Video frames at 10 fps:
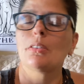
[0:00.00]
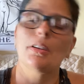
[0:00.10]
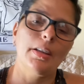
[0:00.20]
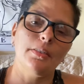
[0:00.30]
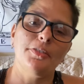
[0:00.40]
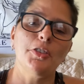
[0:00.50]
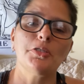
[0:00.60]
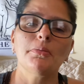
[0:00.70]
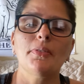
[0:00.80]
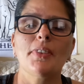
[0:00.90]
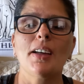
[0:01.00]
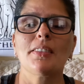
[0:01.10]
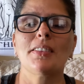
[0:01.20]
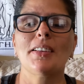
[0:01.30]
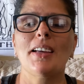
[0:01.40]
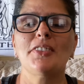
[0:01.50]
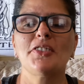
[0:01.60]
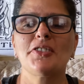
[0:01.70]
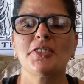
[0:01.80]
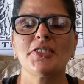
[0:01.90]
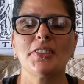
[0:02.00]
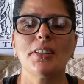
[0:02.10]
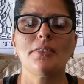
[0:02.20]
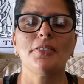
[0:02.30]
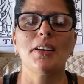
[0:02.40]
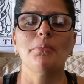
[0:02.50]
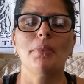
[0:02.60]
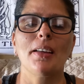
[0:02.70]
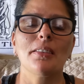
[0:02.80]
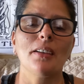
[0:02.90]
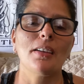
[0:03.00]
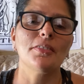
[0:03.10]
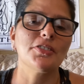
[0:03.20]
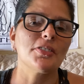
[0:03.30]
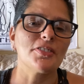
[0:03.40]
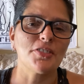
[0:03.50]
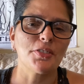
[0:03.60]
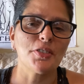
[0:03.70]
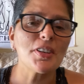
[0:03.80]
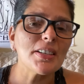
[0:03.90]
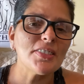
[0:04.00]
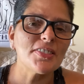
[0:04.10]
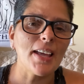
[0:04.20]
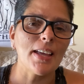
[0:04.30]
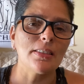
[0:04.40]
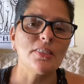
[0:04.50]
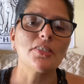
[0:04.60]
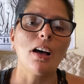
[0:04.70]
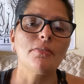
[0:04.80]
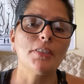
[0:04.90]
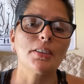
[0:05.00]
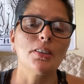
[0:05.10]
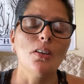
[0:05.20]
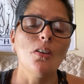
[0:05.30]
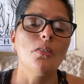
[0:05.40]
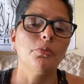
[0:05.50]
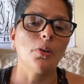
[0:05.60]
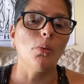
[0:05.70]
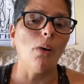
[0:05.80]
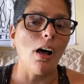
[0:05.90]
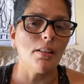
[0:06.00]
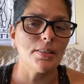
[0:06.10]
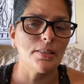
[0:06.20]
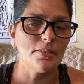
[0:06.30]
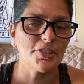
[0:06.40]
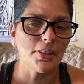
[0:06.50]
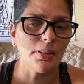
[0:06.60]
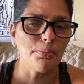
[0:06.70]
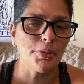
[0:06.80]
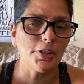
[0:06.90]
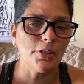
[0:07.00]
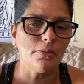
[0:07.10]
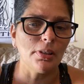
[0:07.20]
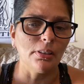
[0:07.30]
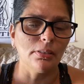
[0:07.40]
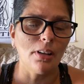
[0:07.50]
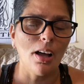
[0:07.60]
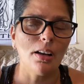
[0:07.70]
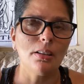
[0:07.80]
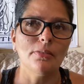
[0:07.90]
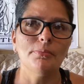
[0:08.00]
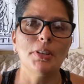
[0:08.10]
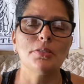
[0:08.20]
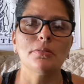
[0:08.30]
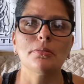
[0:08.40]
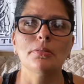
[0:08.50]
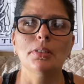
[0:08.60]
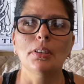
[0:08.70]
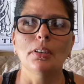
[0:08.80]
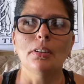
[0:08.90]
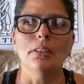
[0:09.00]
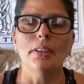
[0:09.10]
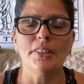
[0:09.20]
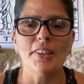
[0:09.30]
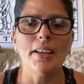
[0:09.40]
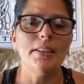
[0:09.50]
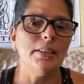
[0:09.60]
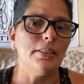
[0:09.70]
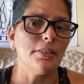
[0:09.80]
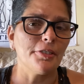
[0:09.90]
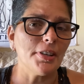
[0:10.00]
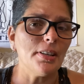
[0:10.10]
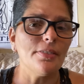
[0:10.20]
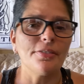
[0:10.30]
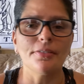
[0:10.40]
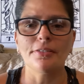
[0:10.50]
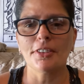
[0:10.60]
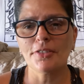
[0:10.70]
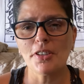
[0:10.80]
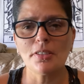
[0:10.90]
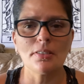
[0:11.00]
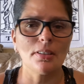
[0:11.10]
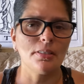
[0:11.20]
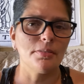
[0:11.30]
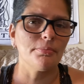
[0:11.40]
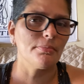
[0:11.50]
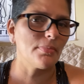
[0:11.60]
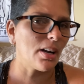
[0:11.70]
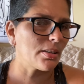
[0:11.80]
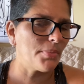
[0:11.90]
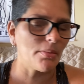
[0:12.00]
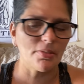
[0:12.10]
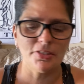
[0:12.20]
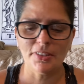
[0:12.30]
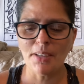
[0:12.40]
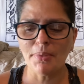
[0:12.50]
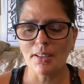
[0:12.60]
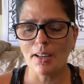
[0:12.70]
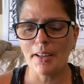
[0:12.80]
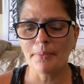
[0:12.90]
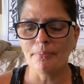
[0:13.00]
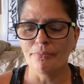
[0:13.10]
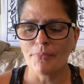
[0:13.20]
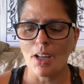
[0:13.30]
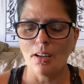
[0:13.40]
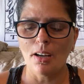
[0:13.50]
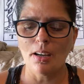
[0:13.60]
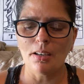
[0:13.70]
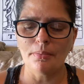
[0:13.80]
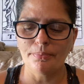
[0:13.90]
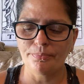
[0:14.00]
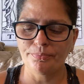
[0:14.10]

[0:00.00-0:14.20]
In the future, we've got the Ace of Swords clarified by the Nine of Swords. So you're going to stay in this conflict for a while. It's going to bring you a lot of mental anxiety and grief and frustration, and you're not going to be able to sleep at night. Um,